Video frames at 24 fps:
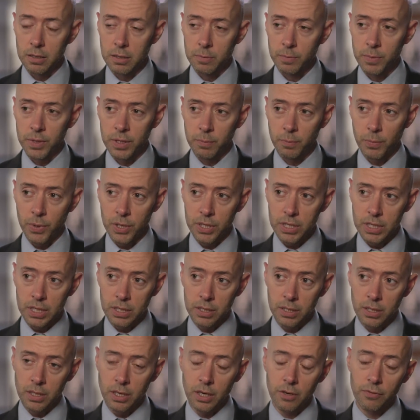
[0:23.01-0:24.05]
being
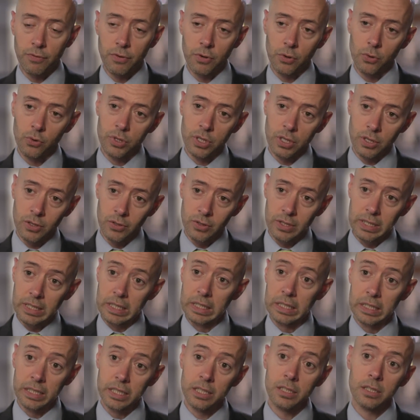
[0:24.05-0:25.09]
presented are focusing on the
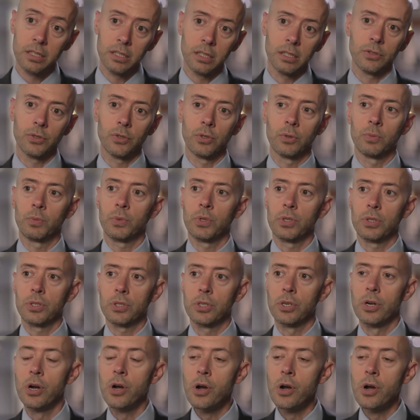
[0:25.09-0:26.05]
clear cell tumors,